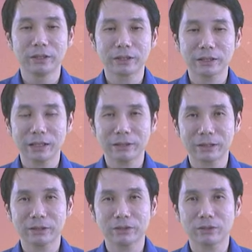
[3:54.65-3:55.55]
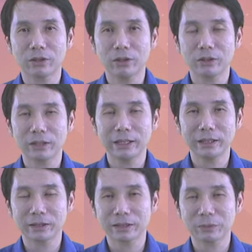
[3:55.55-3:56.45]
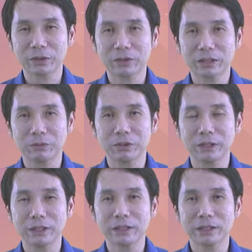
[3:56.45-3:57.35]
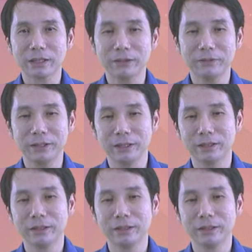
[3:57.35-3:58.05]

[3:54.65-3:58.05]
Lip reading: This allows us to call subsequent subroutines safely.